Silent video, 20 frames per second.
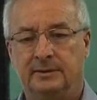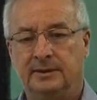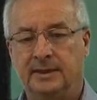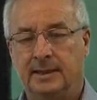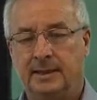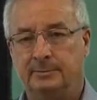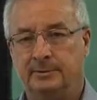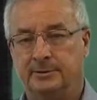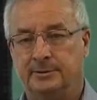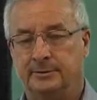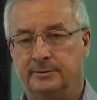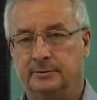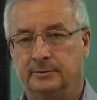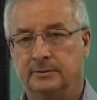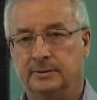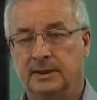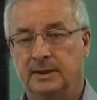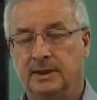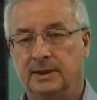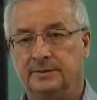capital.
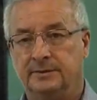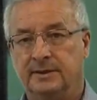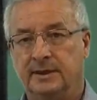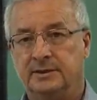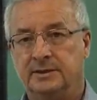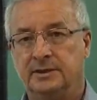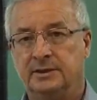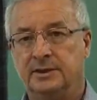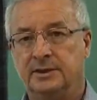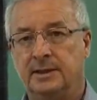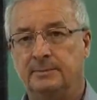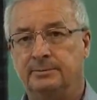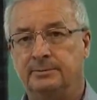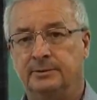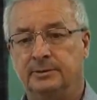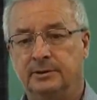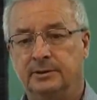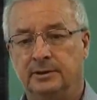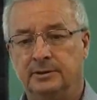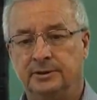That's a
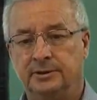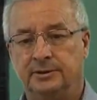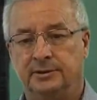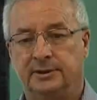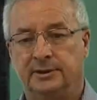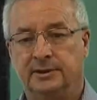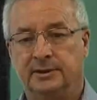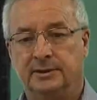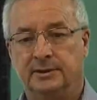separate country.